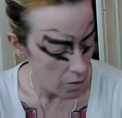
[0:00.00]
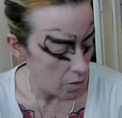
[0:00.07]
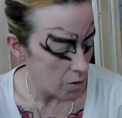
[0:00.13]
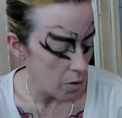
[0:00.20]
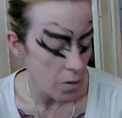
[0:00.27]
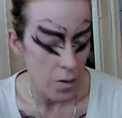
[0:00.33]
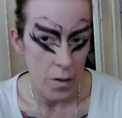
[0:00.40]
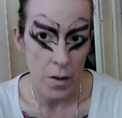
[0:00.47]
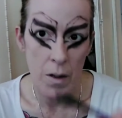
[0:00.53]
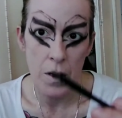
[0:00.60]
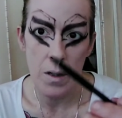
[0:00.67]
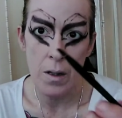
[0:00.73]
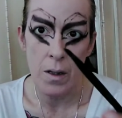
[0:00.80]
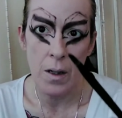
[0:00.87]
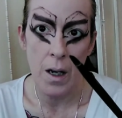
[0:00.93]
use
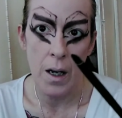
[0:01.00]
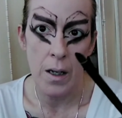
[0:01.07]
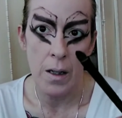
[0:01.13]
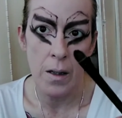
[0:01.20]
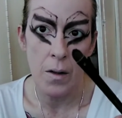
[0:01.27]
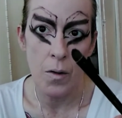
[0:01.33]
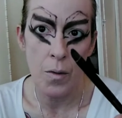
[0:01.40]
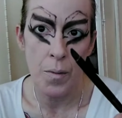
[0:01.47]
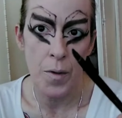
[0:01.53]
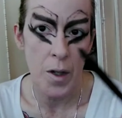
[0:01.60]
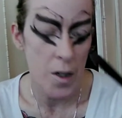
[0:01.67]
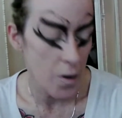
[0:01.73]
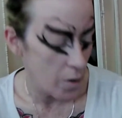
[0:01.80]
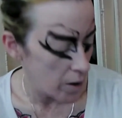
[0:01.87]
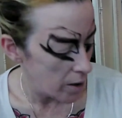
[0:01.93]
this kind of little
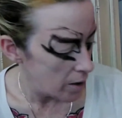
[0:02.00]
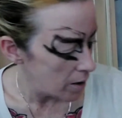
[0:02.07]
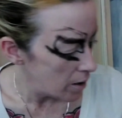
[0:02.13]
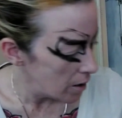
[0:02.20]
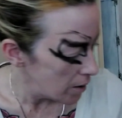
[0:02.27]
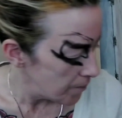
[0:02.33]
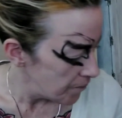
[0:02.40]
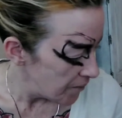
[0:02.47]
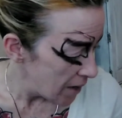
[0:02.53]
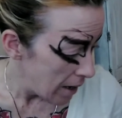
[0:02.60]
brush right here